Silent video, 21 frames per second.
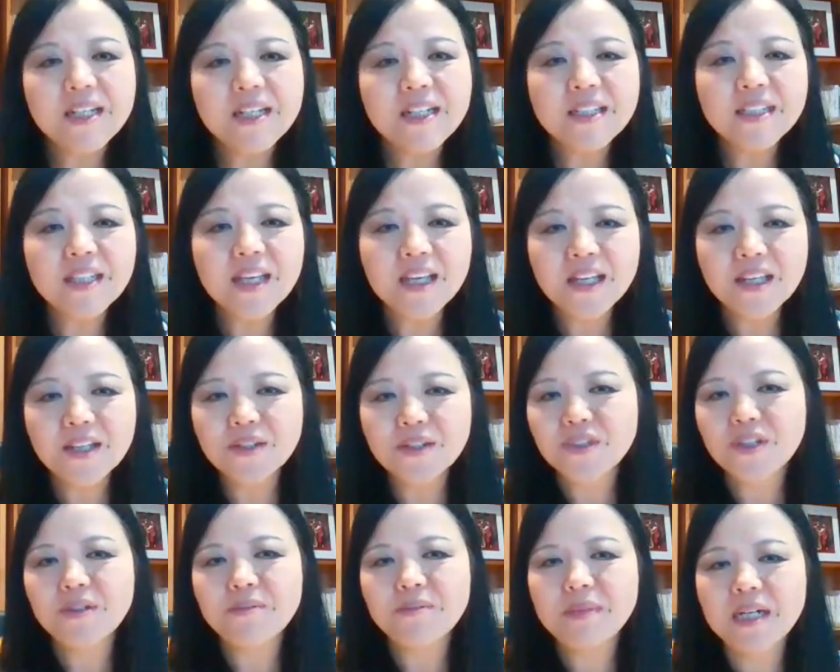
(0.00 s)
thank you
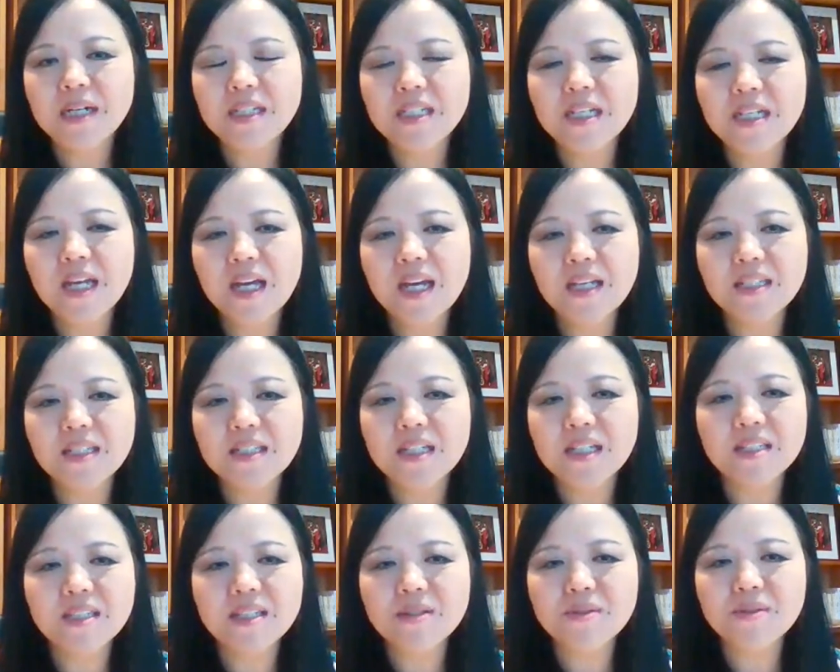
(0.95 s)
so much. And
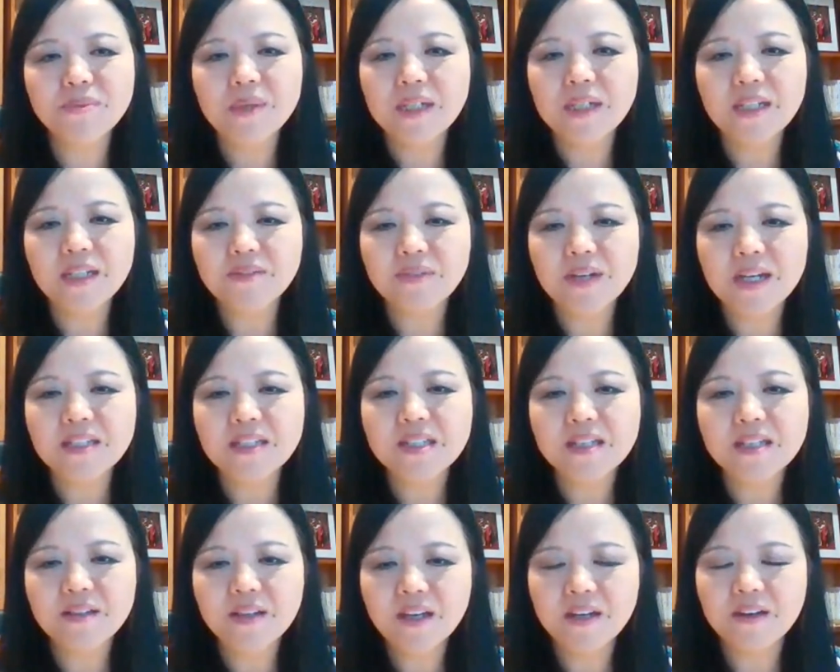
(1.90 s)
it's really great,
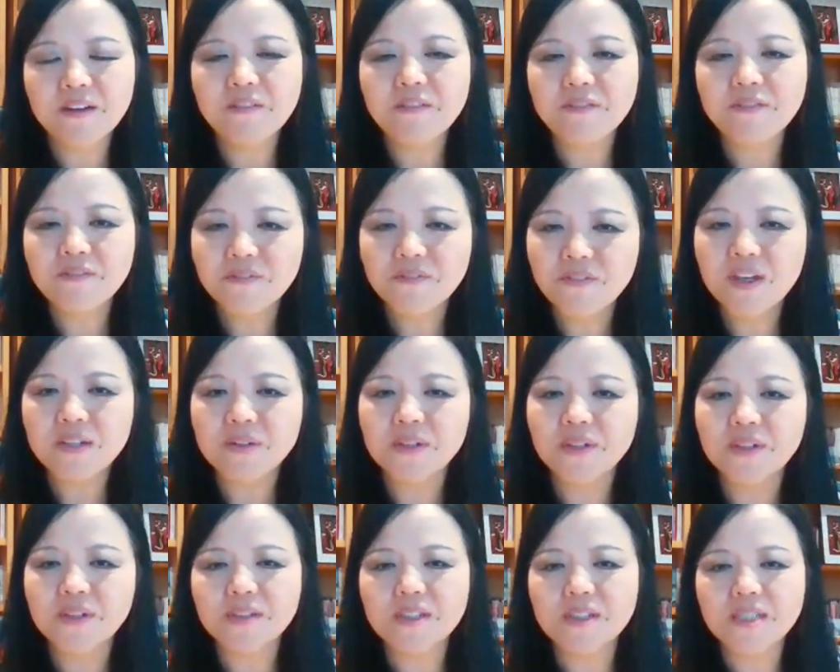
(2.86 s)
very
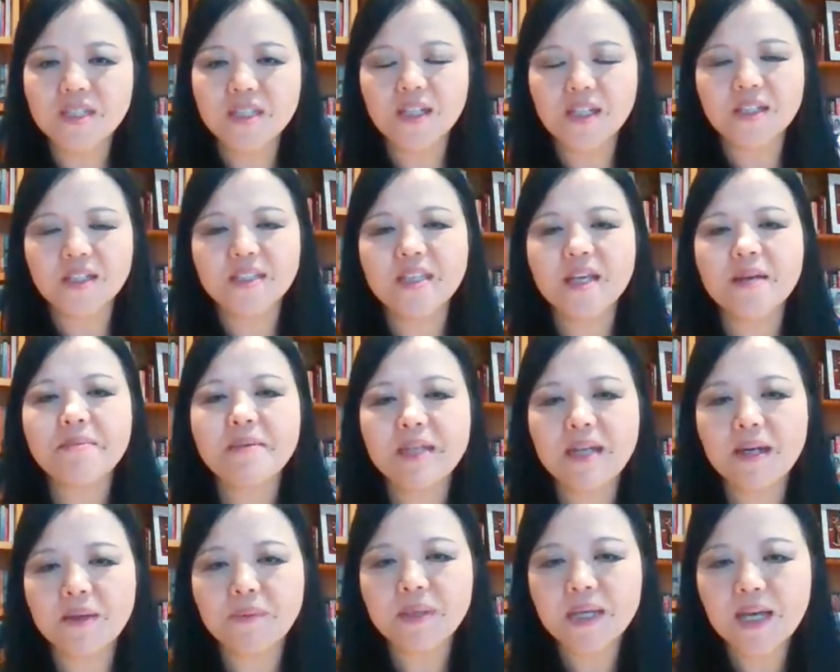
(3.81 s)
good
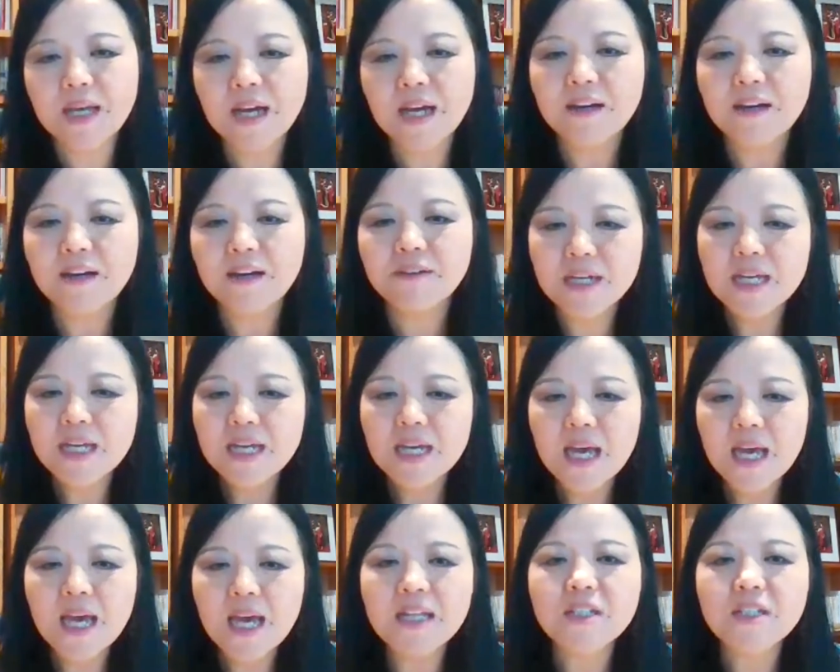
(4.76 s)
seminar we have.
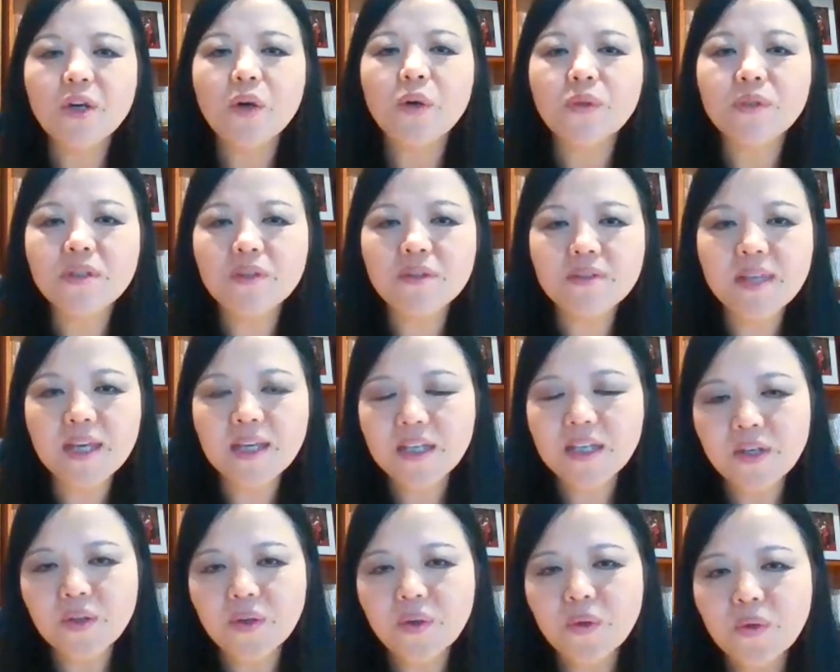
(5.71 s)
And also thank
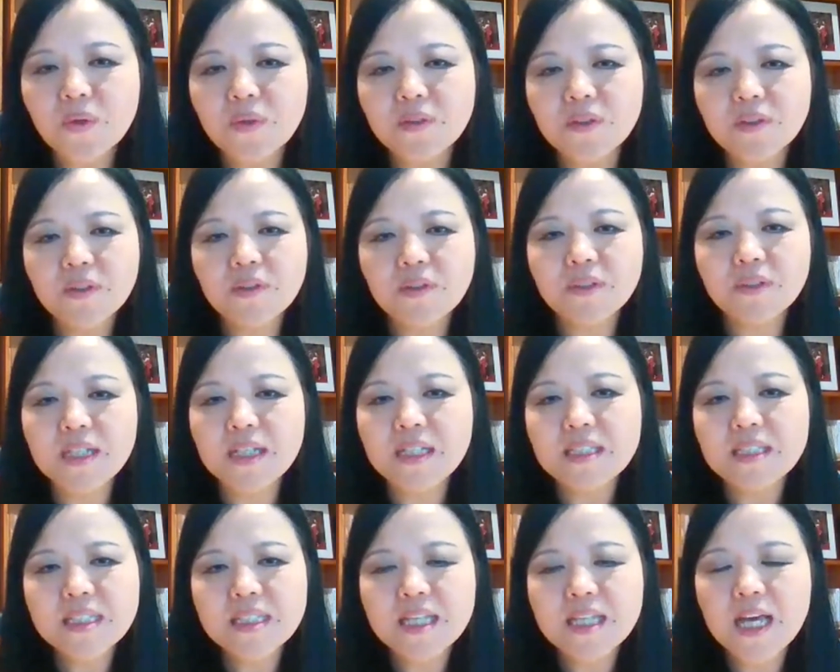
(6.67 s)
you all
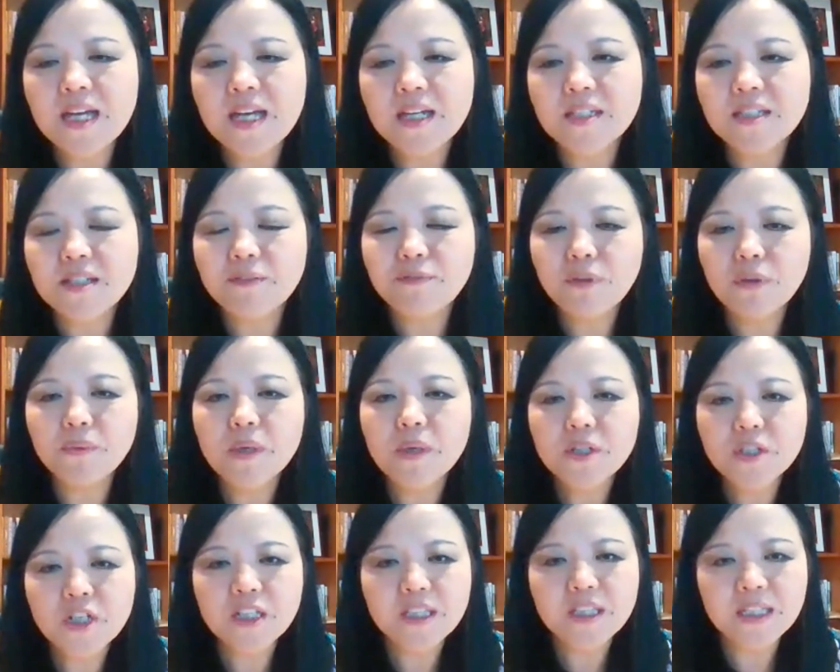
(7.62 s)
audience and for
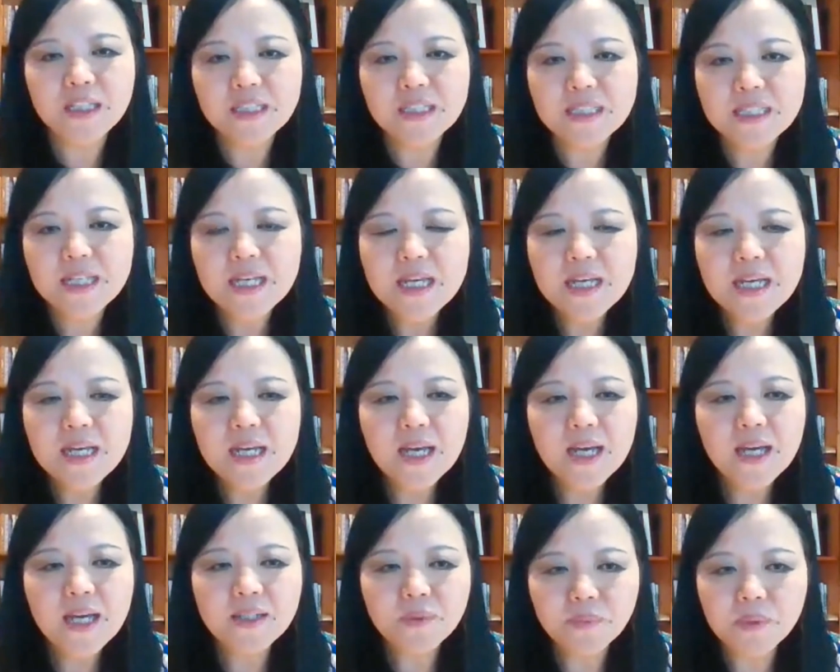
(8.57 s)
watching this.
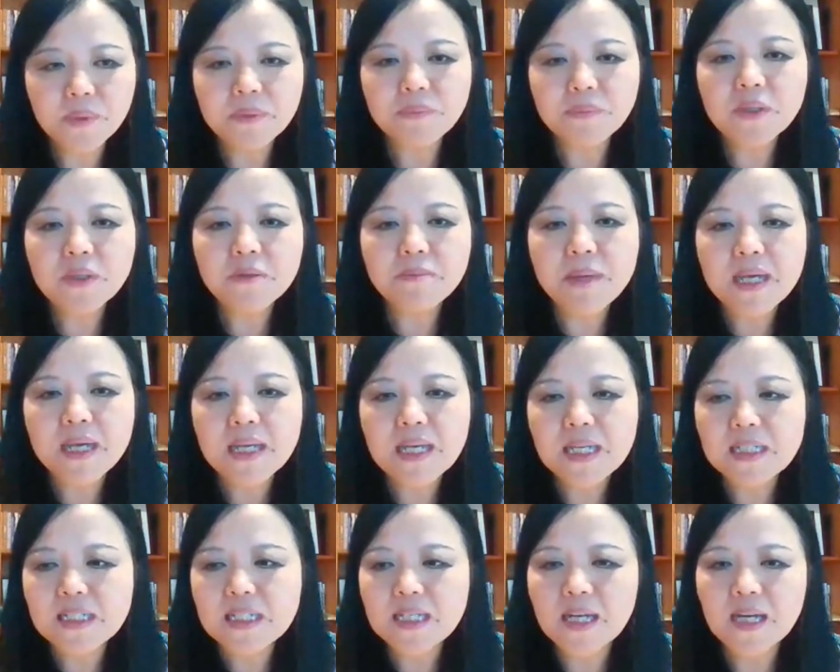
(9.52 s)
And we will make
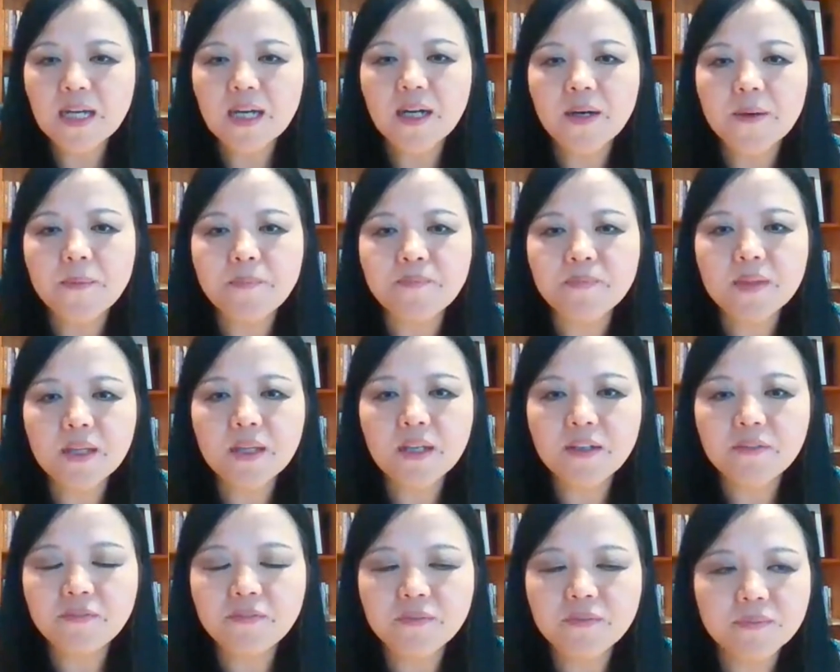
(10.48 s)
it
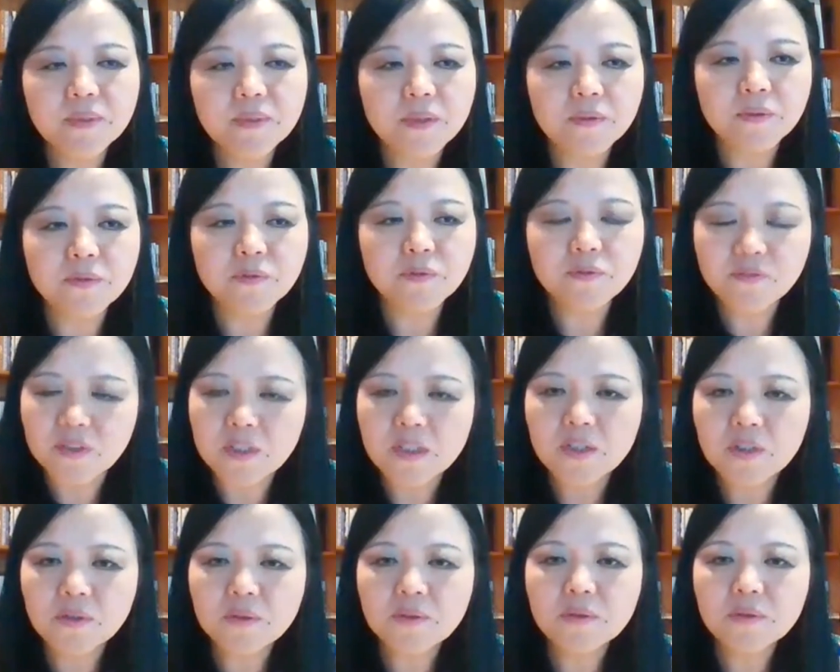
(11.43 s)
the
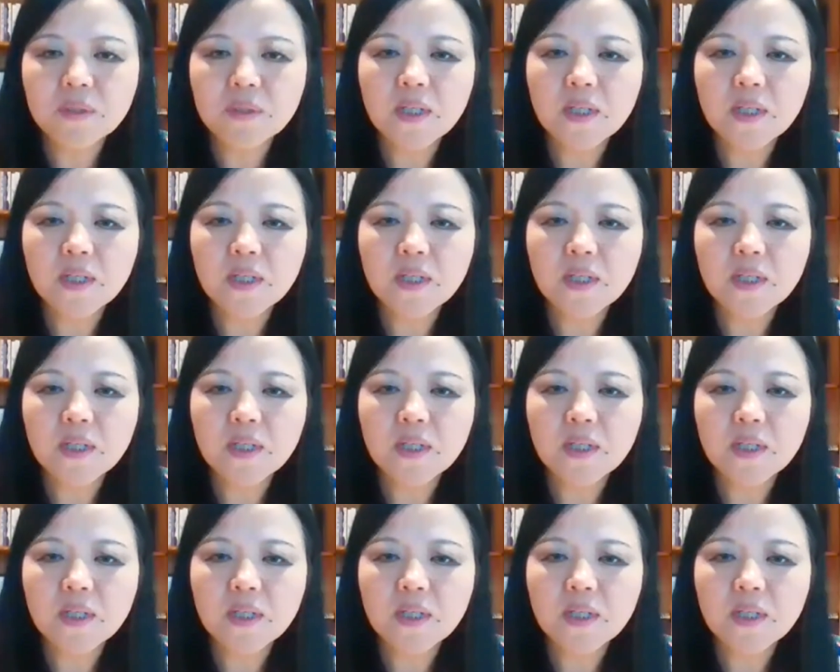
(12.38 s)
video